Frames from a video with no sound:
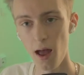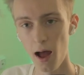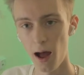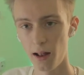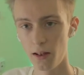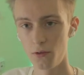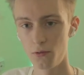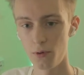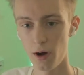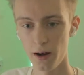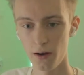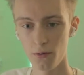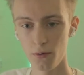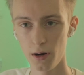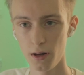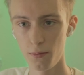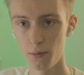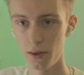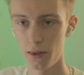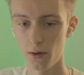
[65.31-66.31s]
and render
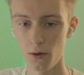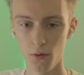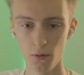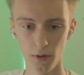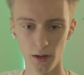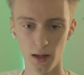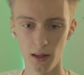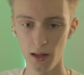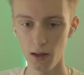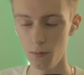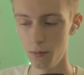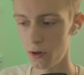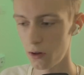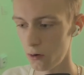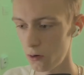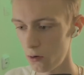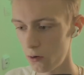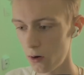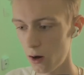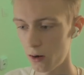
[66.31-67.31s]
it with only deep
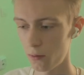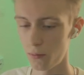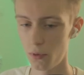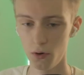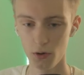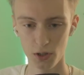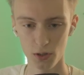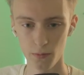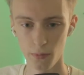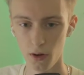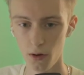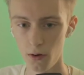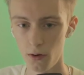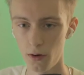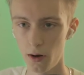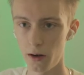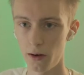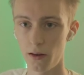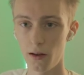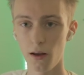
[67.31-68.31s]
glow and motion blur
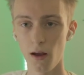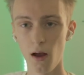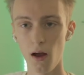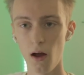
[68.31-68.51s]
and